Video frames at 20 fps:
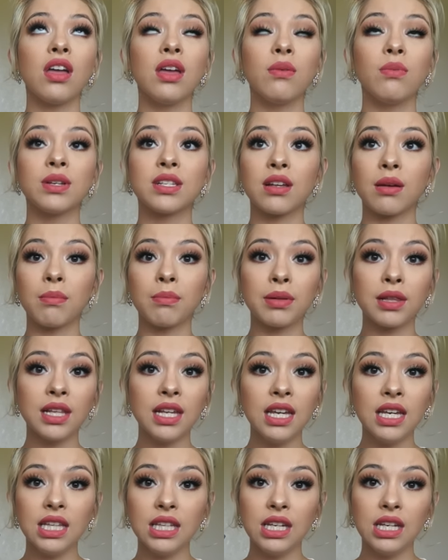it was
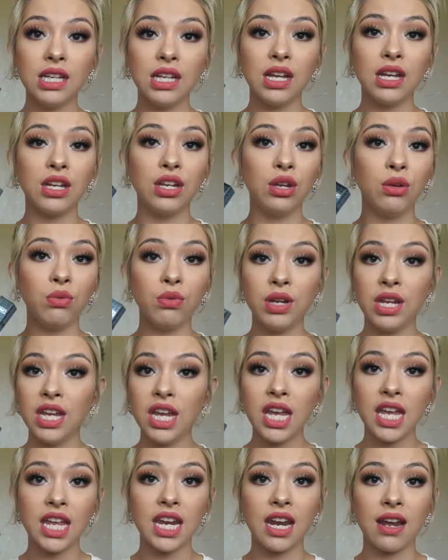completely
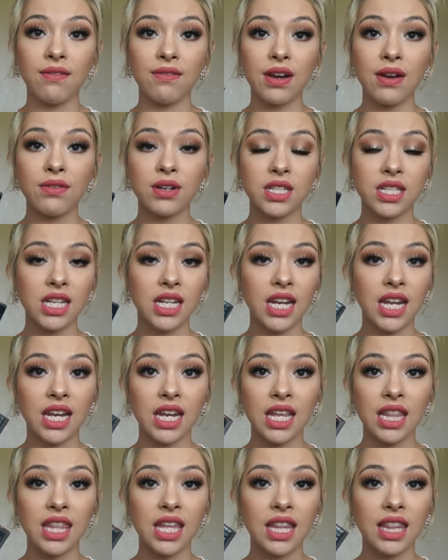unique and I've never seen
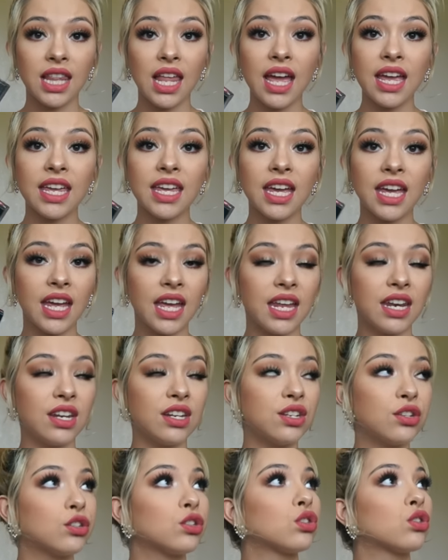anything like it and
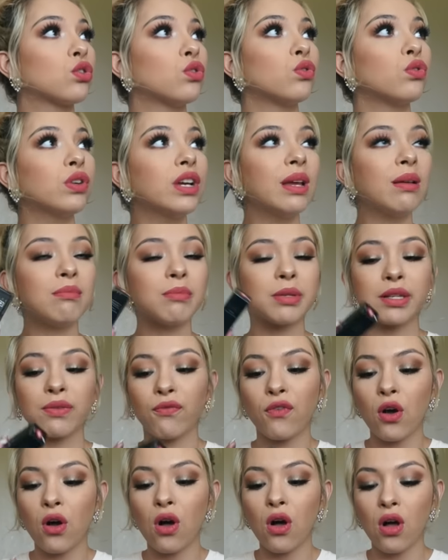it just screams
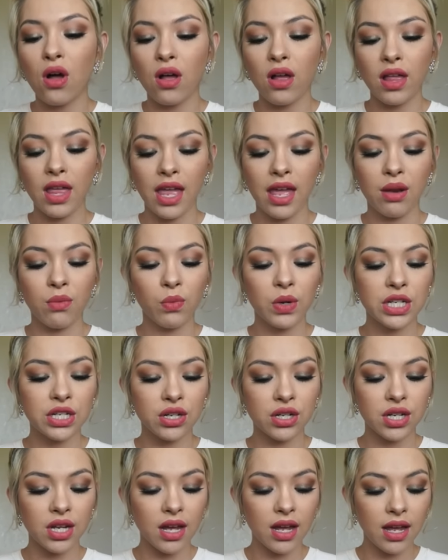fall and
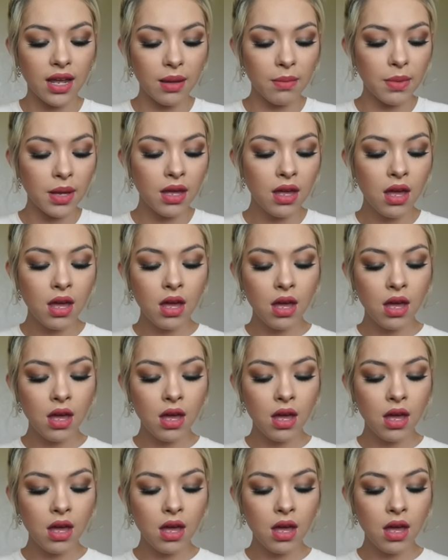winter time.